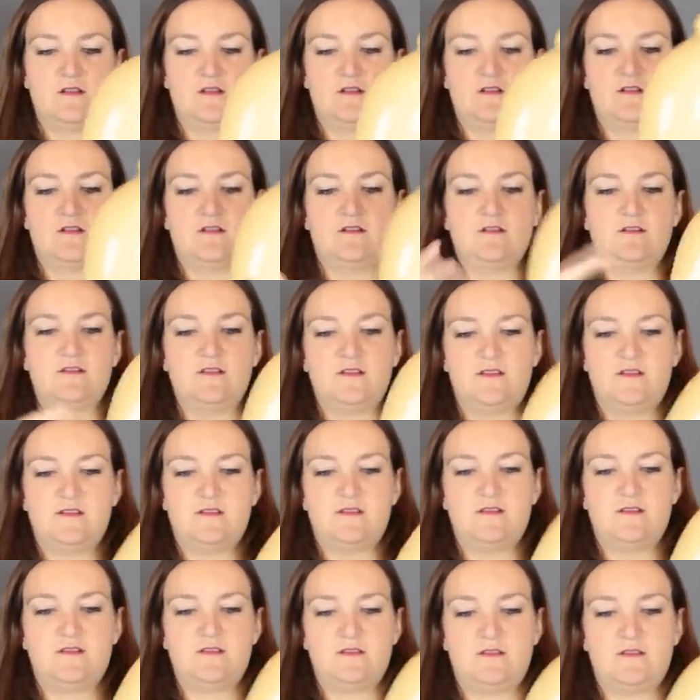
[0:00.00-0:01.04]

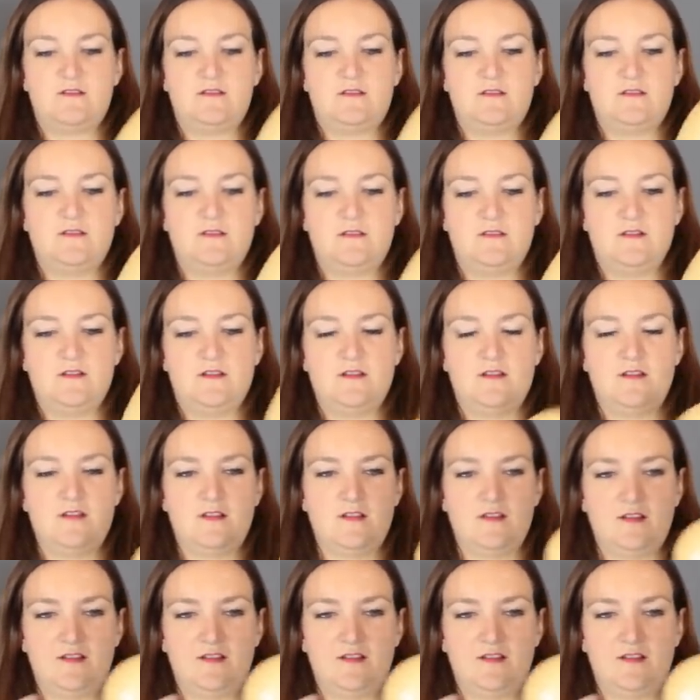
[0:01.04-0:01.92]
Nothing is said.